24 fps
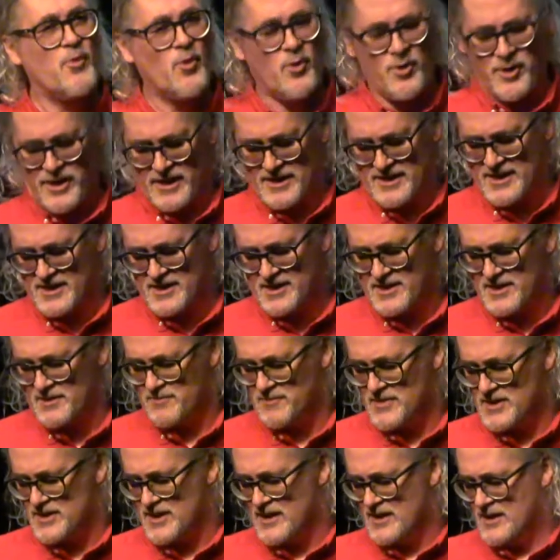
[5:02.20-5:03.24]
broader
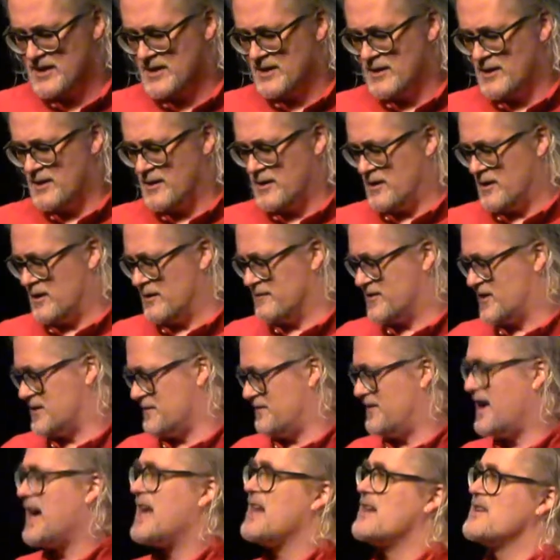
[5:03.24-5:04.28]
systems of
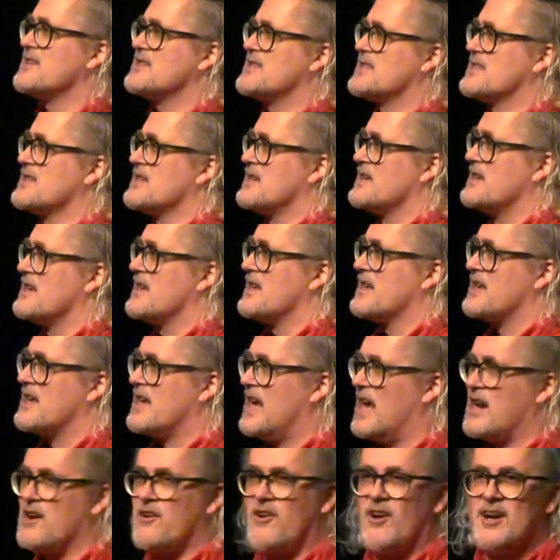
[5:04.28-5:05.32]
surveillance,
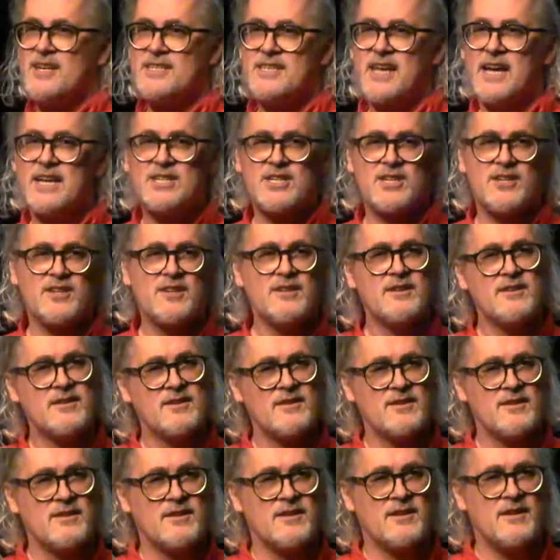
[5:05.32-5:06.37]
categorization,
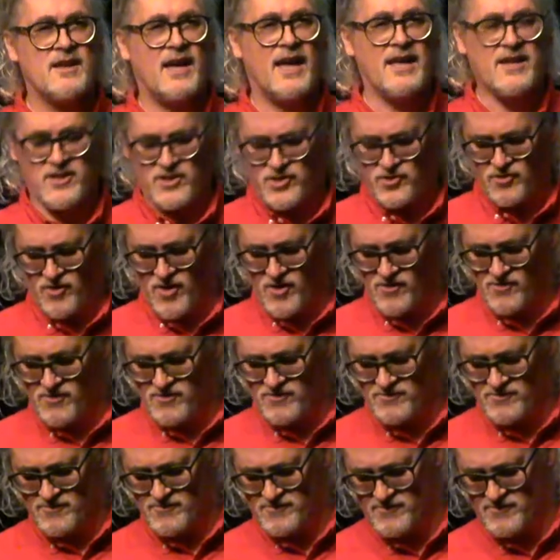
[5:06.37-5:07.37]
and control?